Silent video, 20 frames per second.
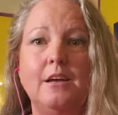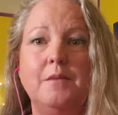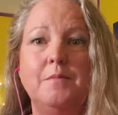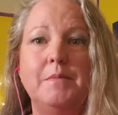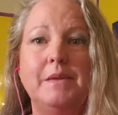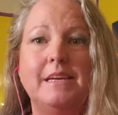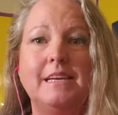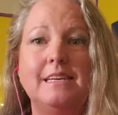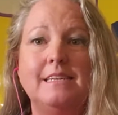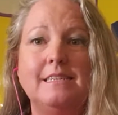
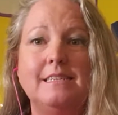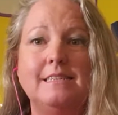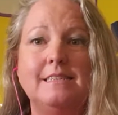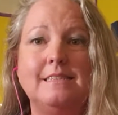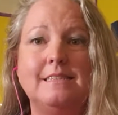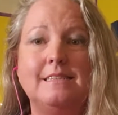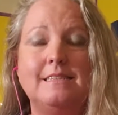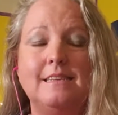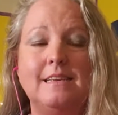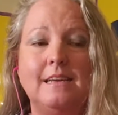
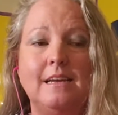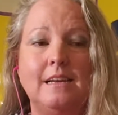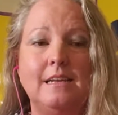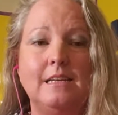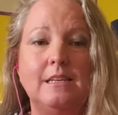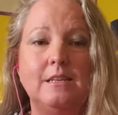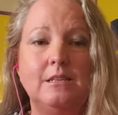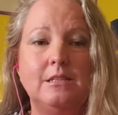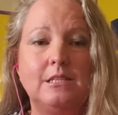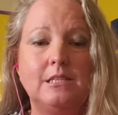because
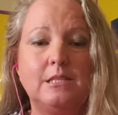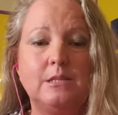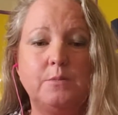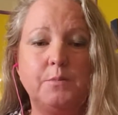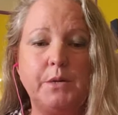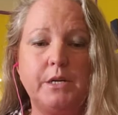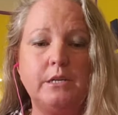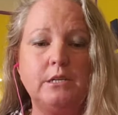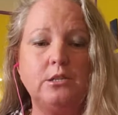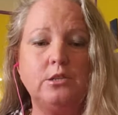
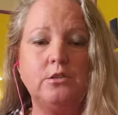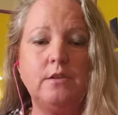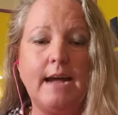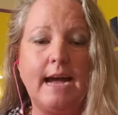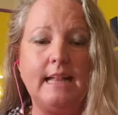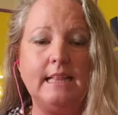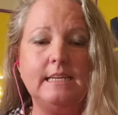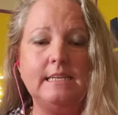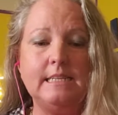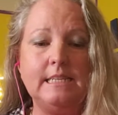
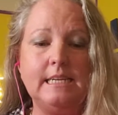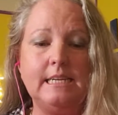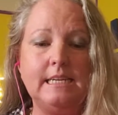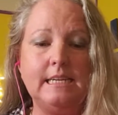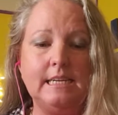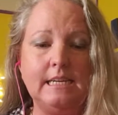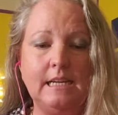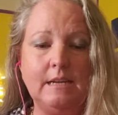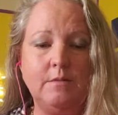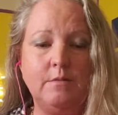
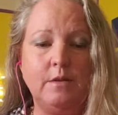spirituality